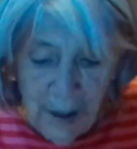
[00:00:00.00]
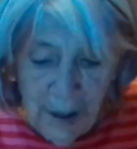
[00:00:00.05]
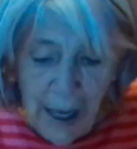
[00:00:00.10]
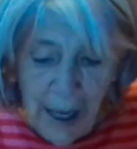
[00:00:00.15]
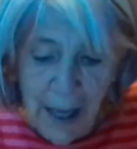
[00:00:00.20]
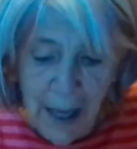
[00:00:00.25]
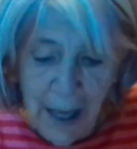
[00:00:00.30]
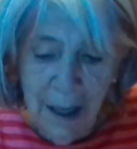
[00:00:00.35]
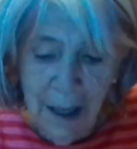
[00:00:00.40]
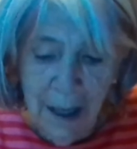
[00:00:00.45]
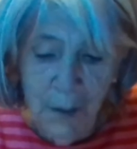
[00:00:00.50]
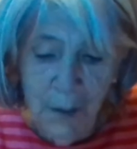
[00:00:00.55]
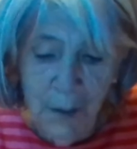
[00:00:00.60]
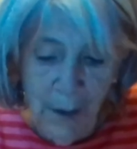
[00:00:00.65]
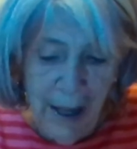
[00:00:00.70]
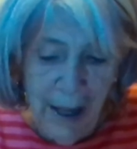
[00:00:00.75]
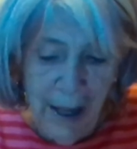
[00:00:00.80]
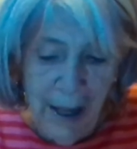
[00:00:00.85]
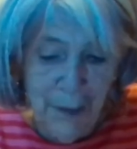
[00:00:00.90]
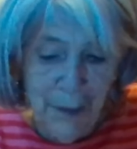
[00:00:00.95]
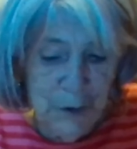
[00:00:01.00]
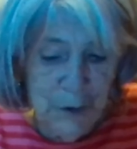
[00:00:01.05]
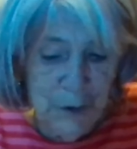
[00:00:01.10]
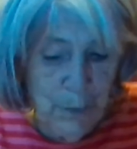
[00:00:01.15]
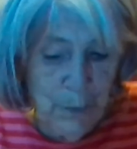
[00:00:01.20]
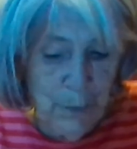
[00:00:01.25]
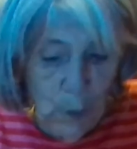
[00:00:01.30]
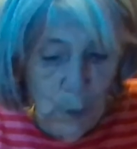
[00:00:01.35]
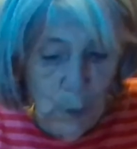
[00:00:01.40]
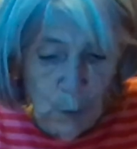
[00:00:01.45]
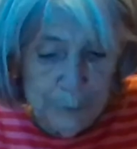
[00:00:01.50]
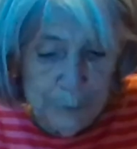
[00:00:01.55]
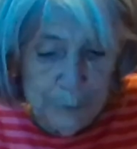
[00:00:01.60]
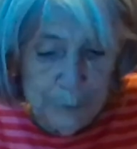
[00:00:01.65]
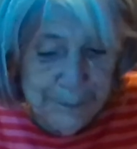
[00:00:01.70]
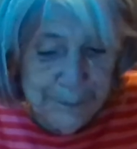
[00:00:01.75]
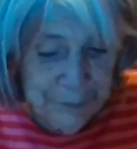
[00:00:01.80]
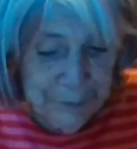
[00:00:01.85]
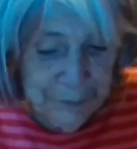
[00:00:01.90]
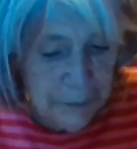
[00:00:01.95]
UK where I was
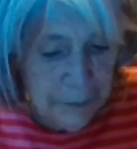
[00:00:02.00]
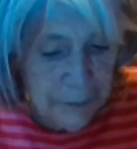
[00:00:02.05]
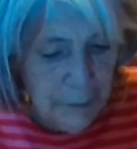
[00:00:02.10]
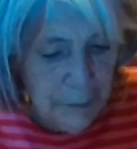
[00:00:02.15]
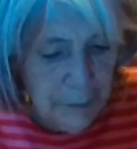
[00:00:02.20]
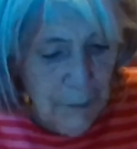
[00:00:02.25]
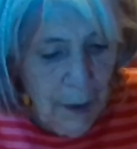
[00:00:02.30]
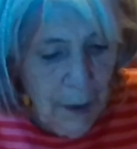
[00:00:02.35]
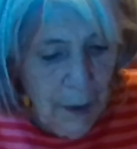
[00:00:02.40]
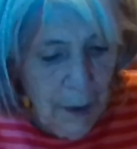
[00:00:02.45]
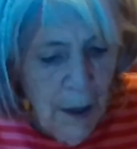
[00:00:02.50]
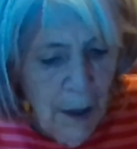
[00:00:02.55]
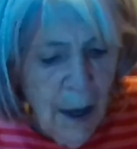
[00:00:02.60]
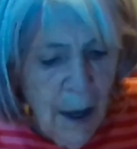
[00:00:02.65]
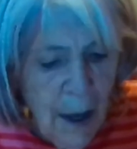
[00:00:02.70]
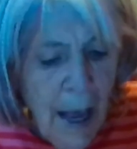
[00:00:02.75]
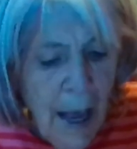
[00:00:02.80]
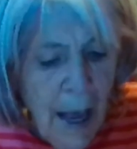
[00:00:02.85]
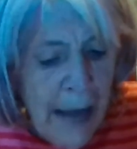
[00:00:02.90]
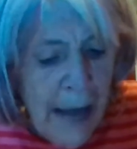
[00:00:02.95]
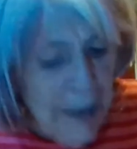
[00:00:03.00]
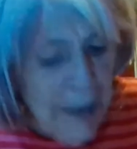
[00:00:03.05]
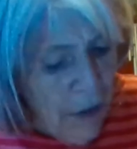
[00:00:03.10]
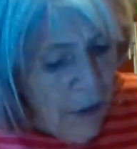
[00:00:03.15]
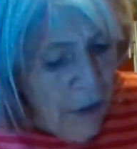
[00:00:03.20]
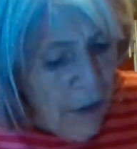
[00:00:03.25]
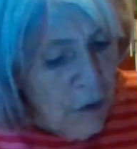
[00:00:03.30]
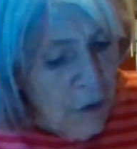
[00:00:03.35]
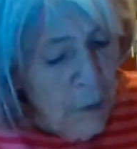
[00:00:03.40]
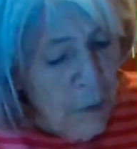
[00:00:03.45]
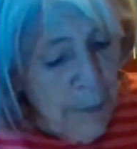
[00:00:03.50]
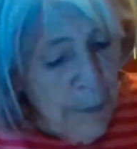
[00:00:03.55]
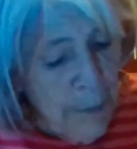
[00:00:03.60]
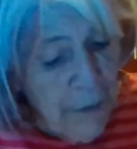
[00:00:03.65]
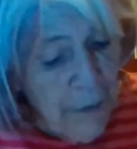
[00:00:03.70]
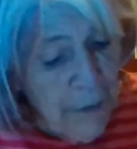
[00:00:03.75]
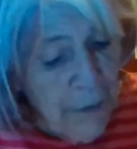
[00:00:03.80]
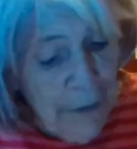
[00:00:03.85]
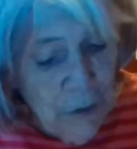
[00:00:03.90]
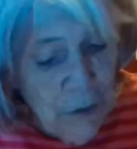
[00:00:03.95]
born another group of